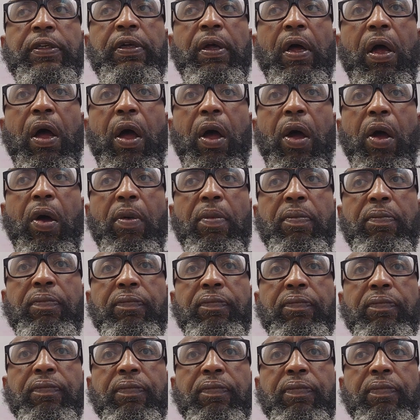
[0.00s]
I
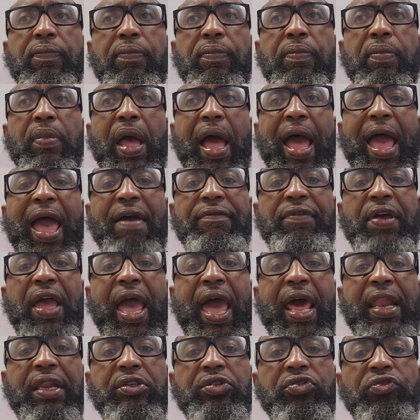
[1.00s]
haven't
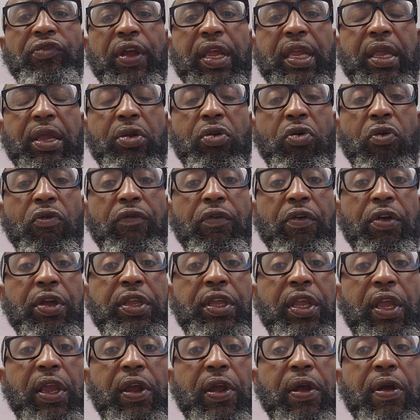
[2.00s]
had a drink in over a
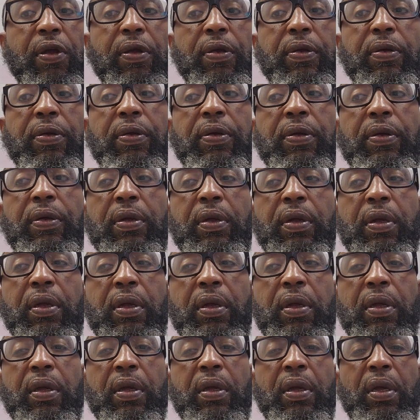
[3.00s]
year.
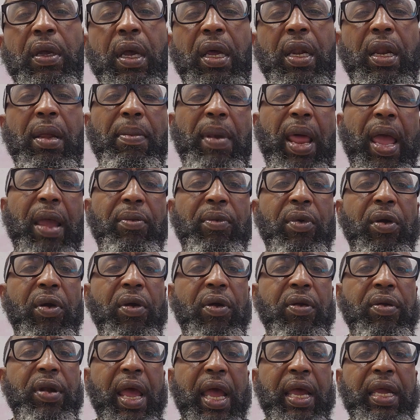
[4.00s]
And I'm like,
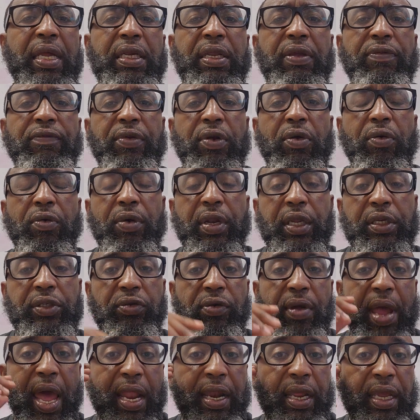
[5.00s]
word? I didn't even know that you
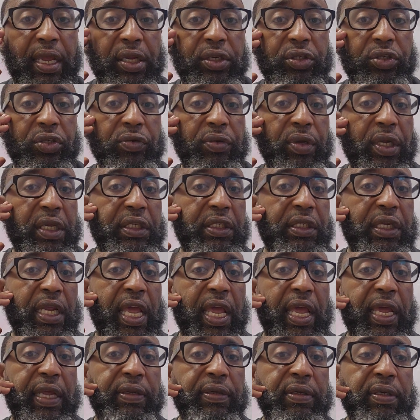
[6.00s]
had an issue. He
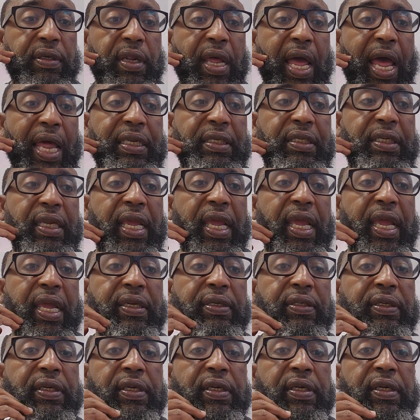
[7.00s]
said, I
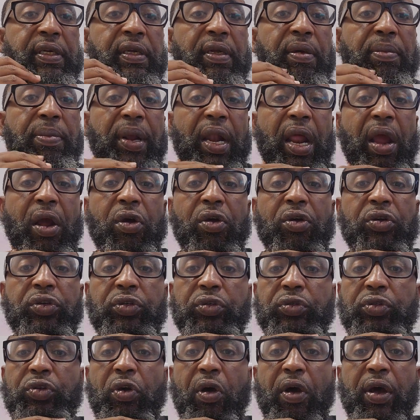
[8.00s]
did, but I heard you
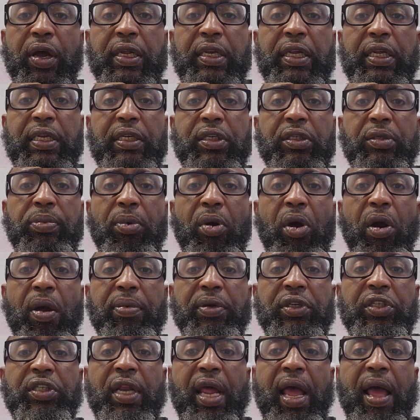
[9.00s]
talking in this
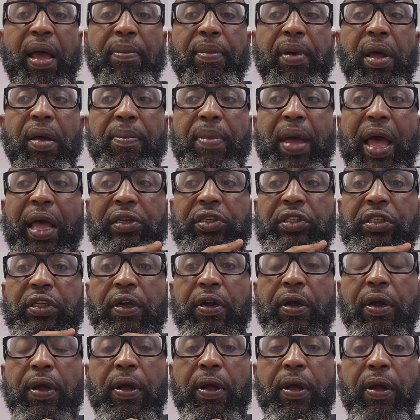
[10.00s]
barbershop about
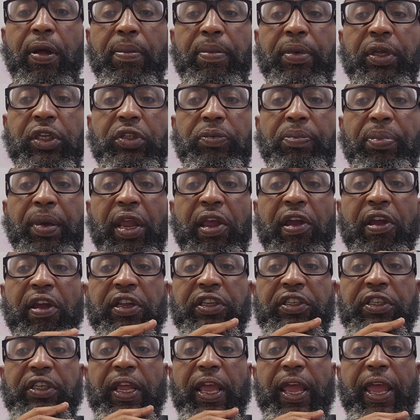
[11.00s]
your
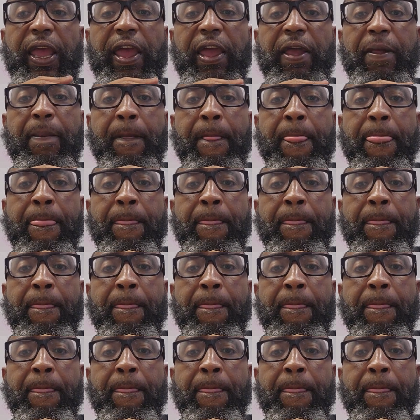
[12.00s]
experience, and